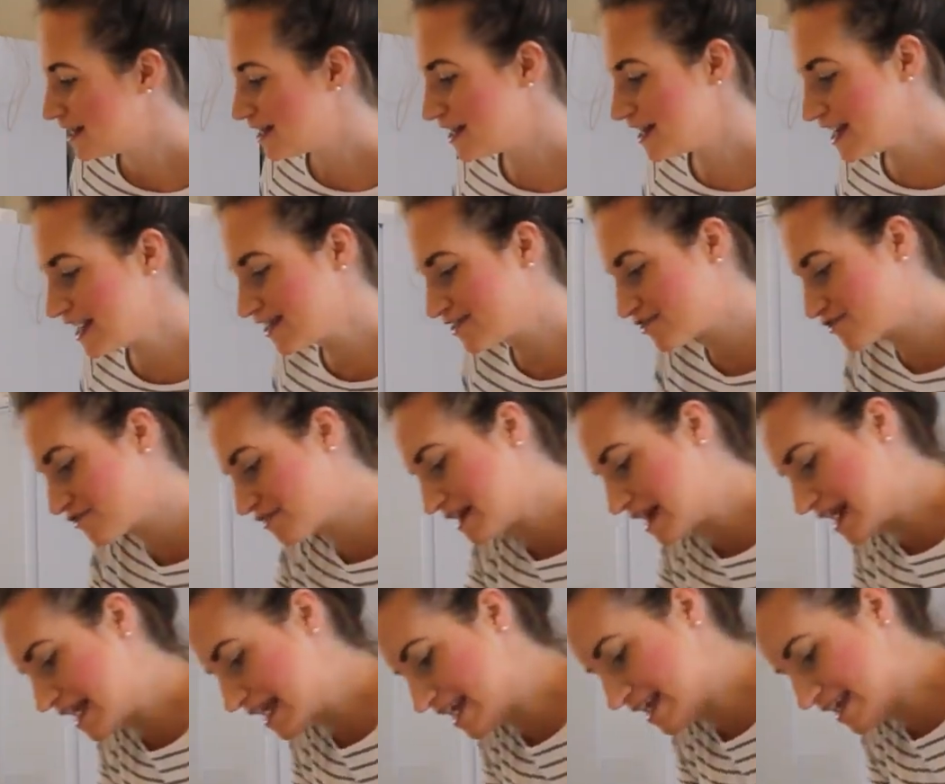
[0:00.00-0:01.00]

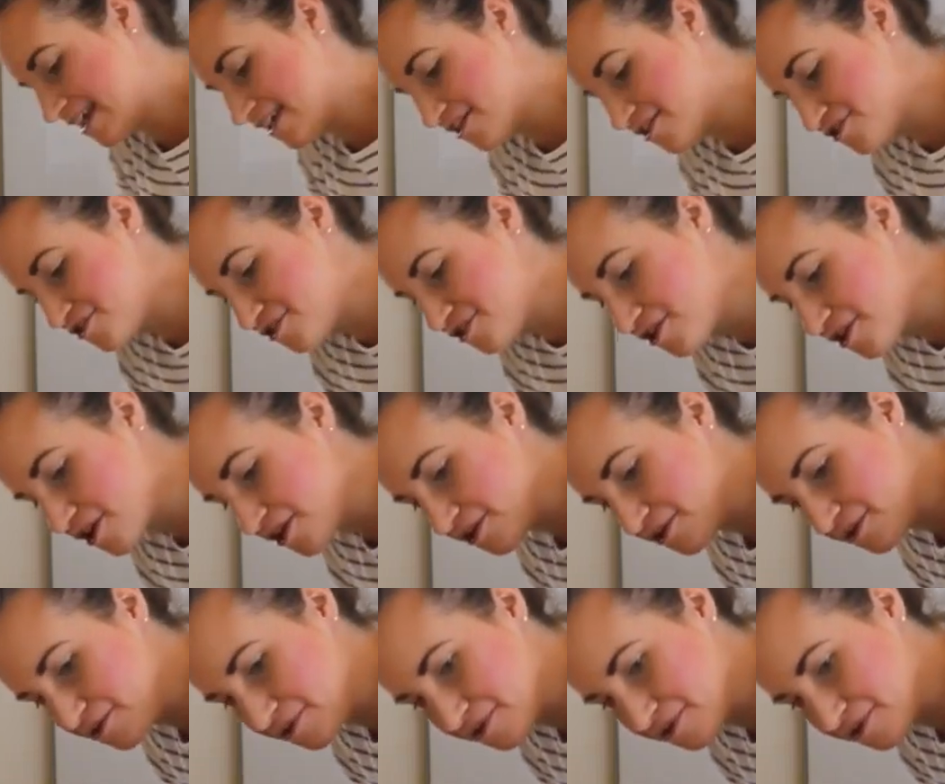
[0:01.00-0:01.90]
Literally no